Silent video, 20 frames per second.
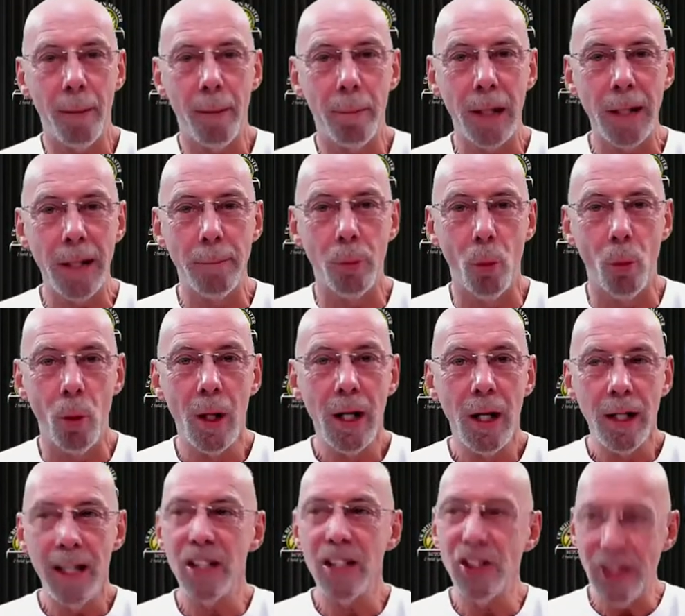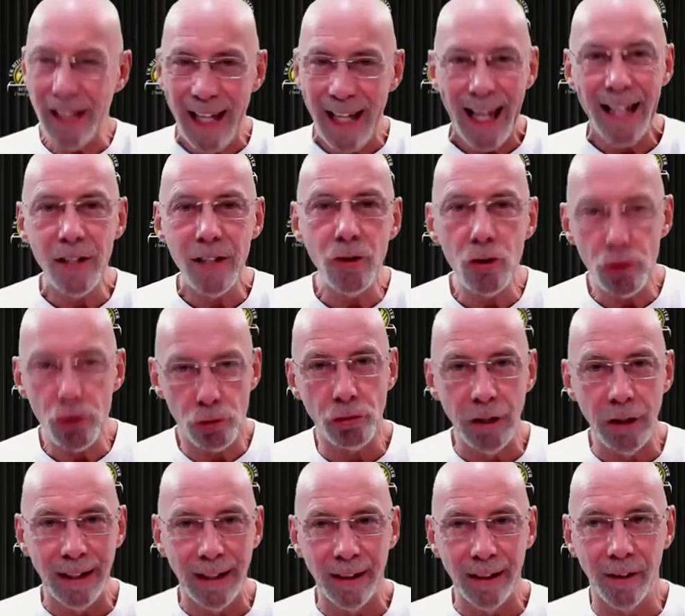people, there's 10
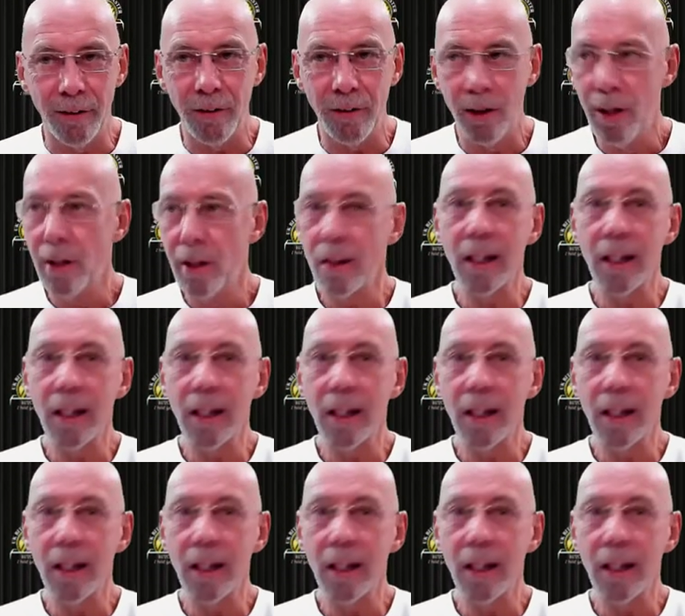trillion,